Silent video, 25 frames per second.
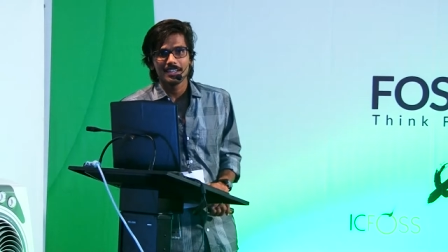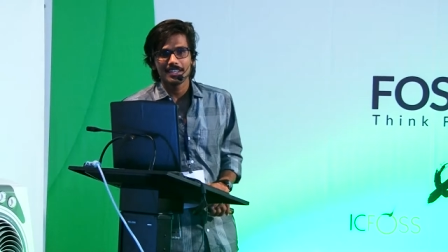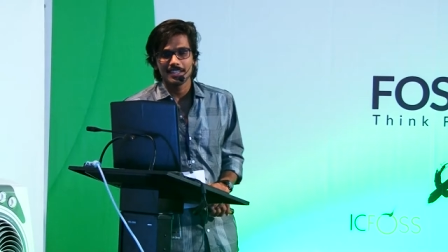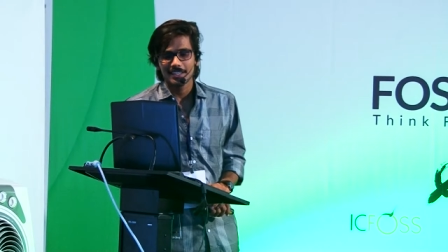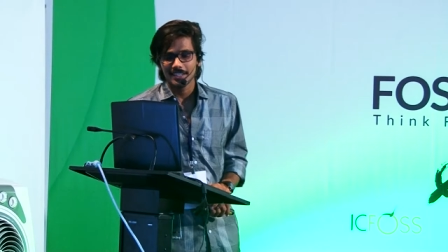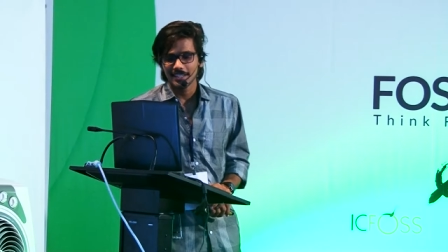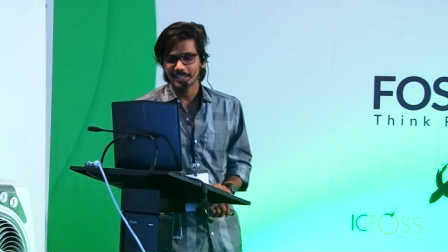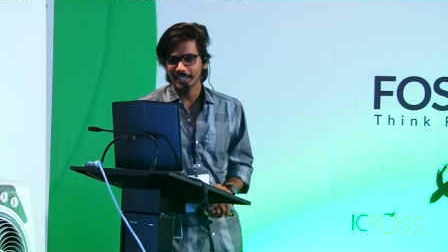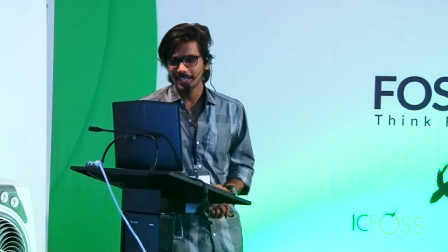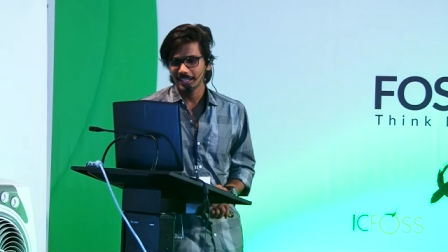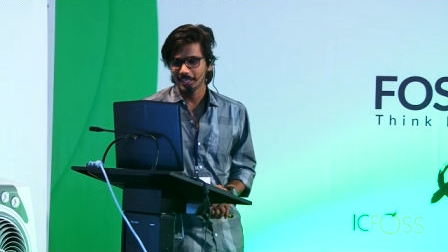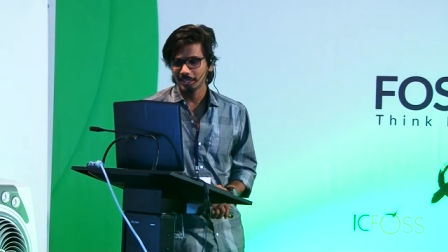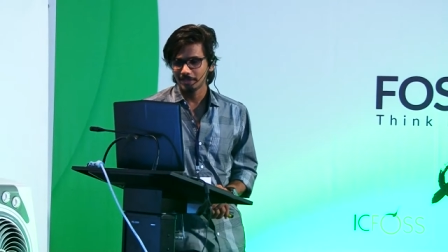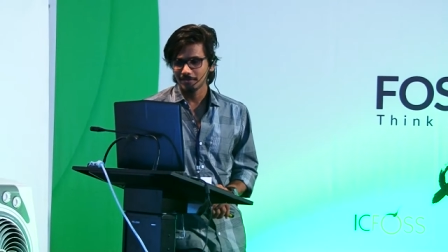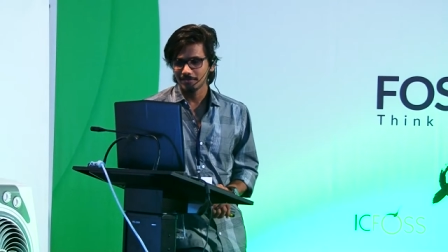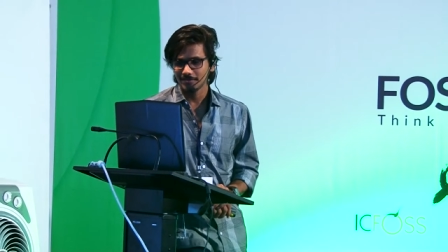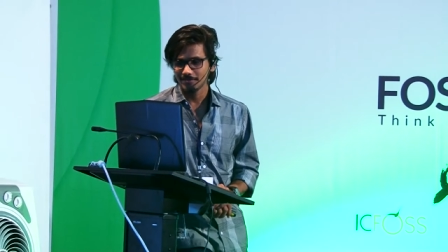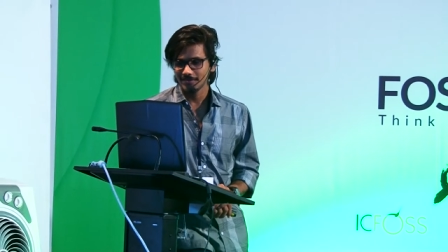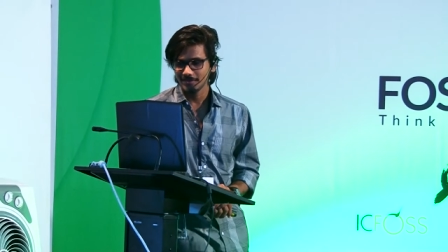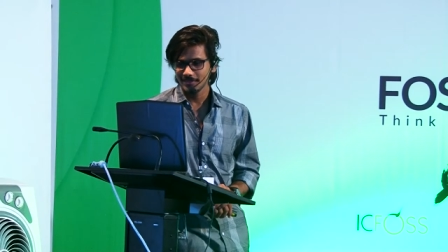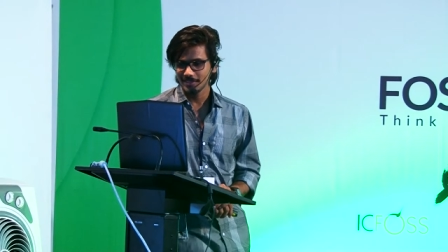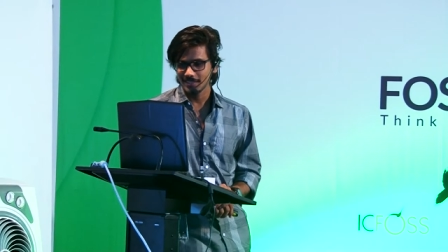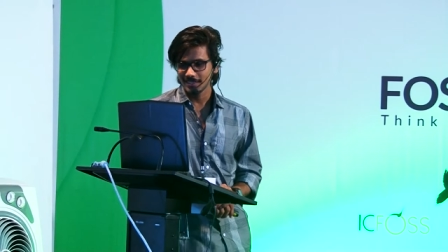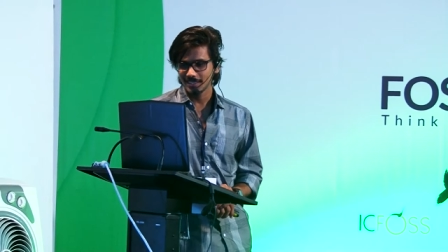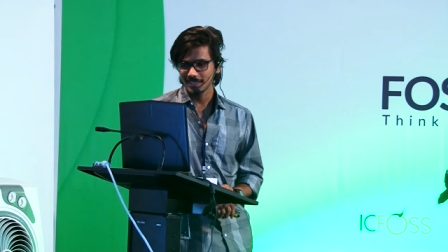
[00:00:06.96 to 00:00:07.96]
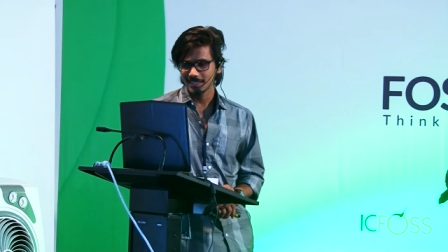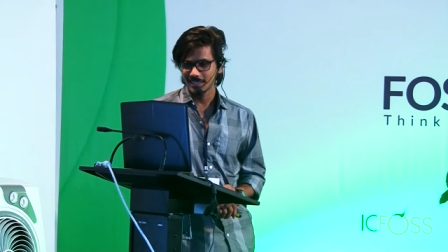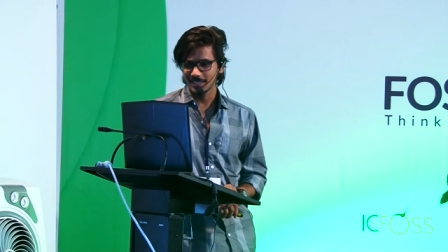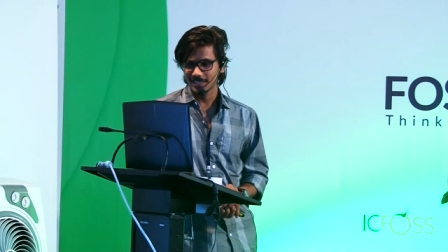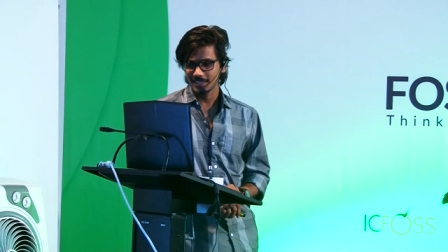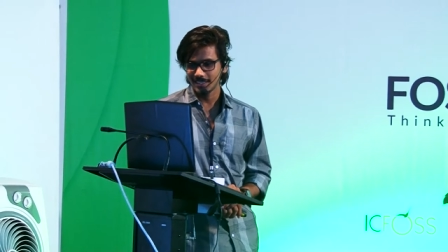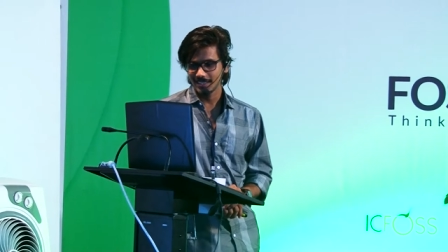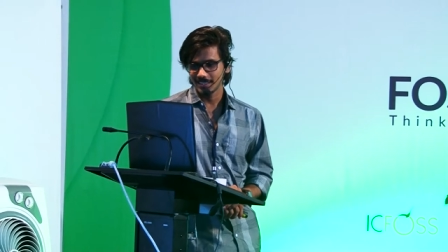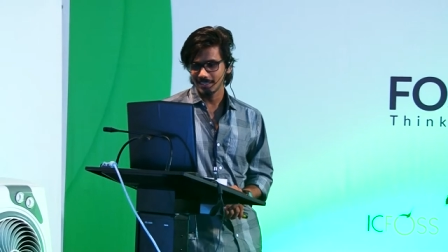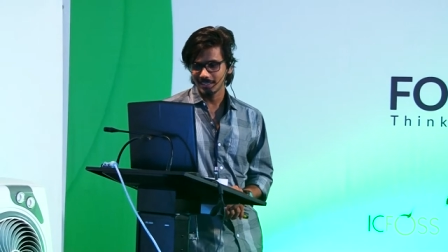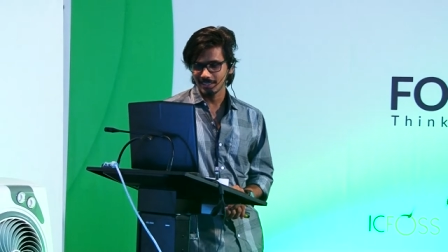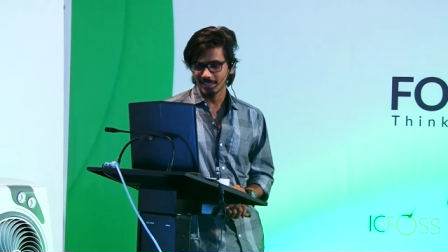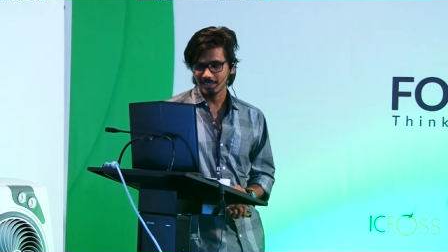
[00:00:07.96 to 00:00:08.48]
here I am.
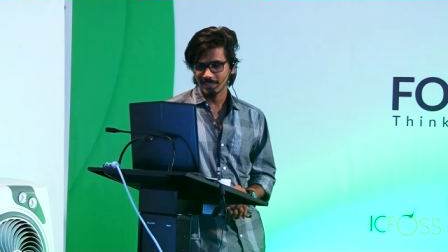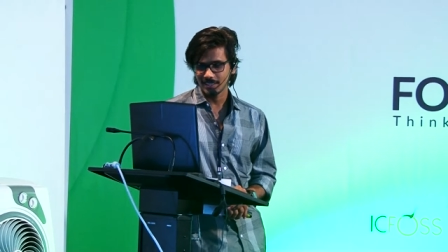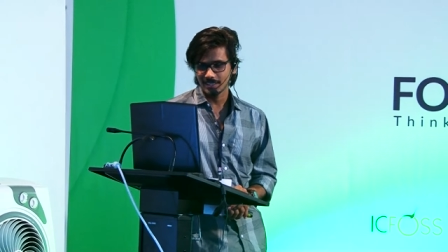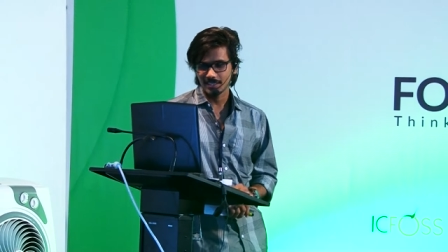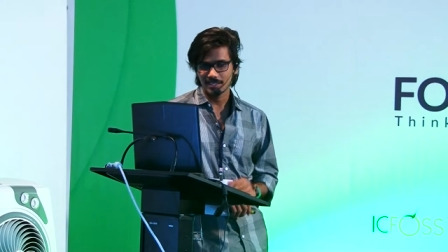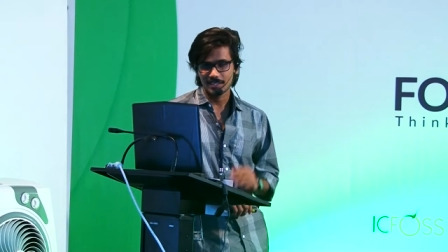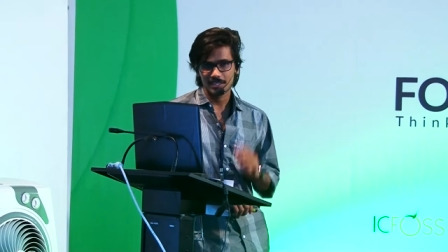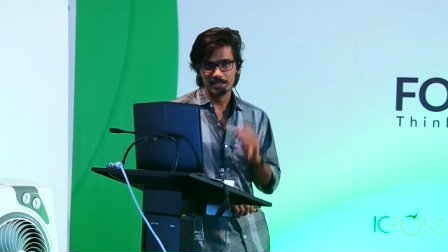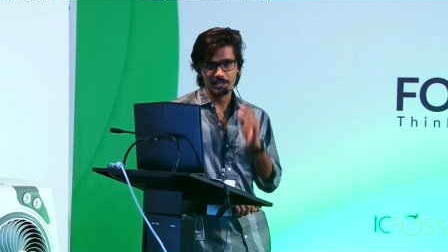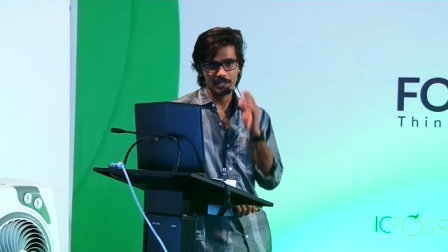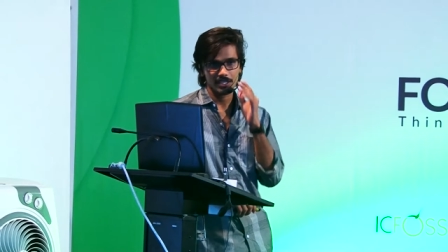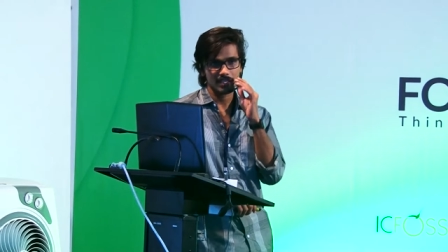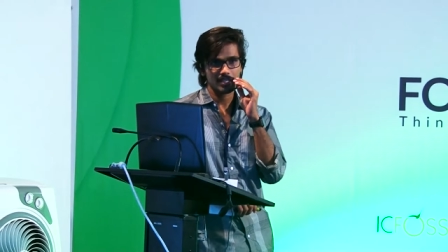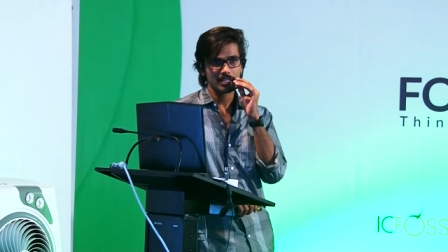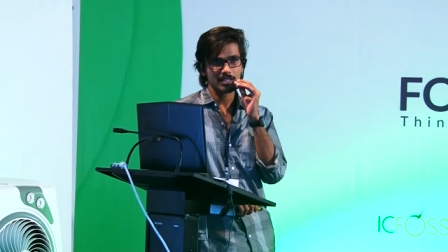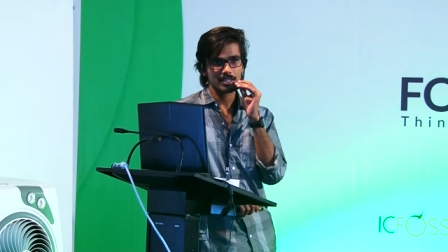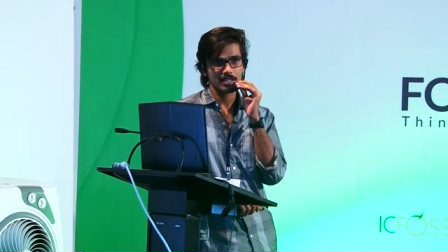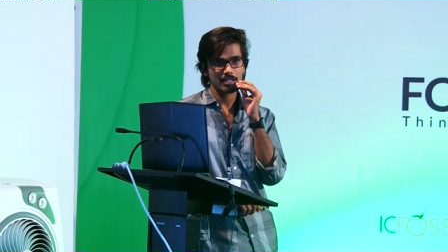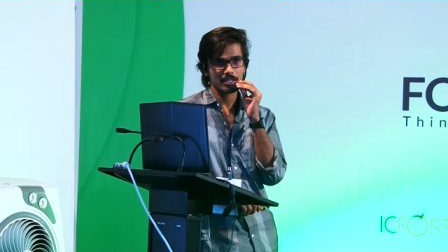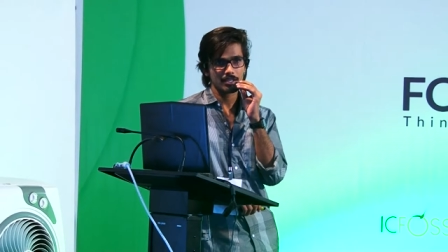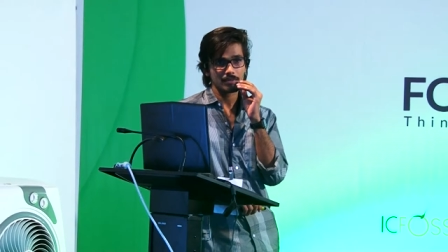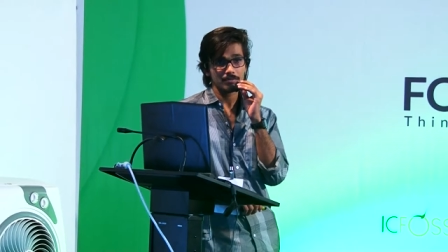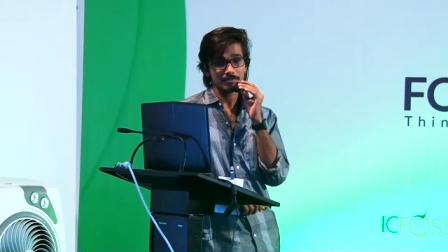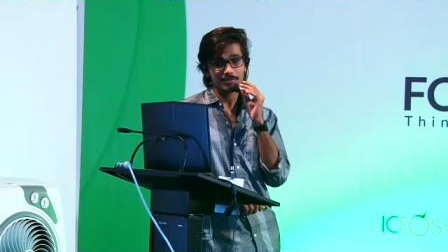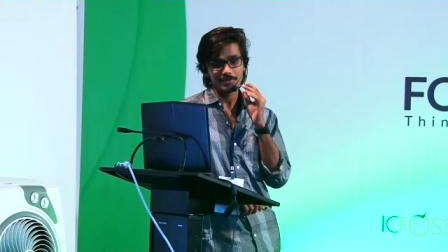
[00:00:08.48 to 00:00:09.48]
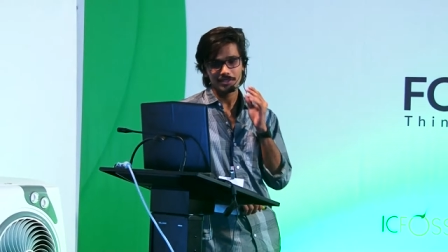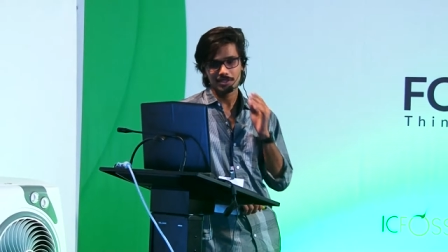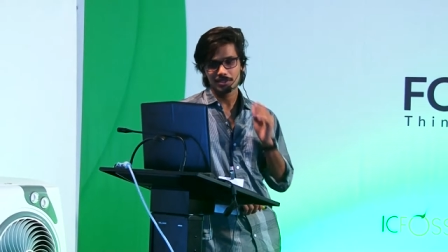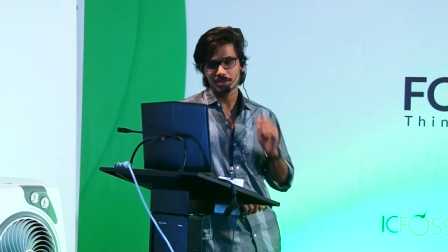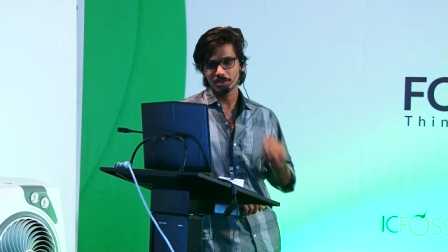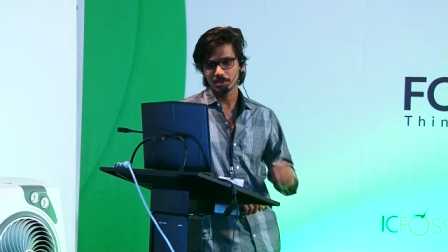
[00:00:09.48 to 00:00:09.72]
Uh, here I am